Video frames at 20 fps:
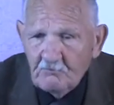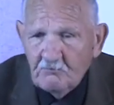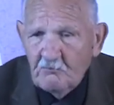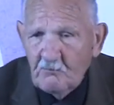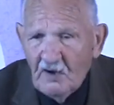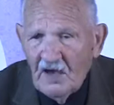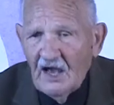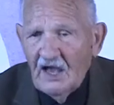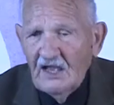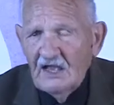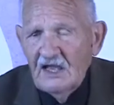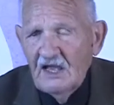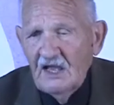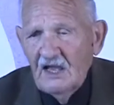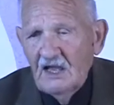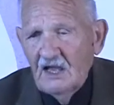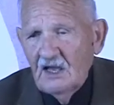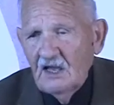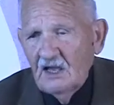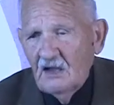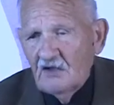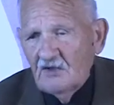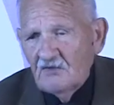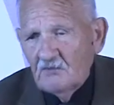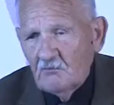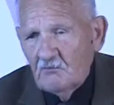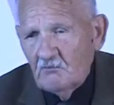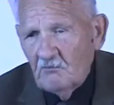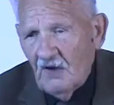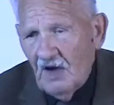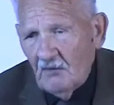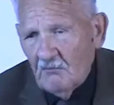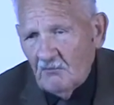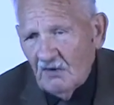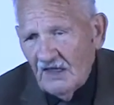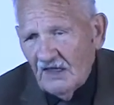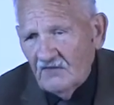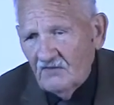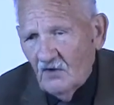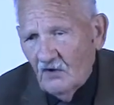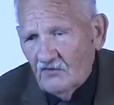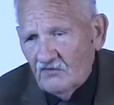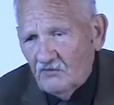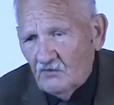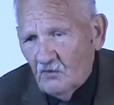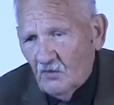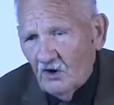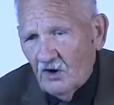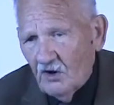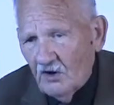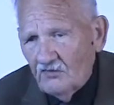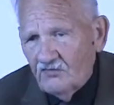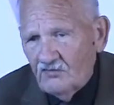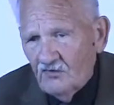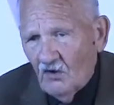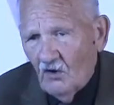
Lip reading: By mumbling those words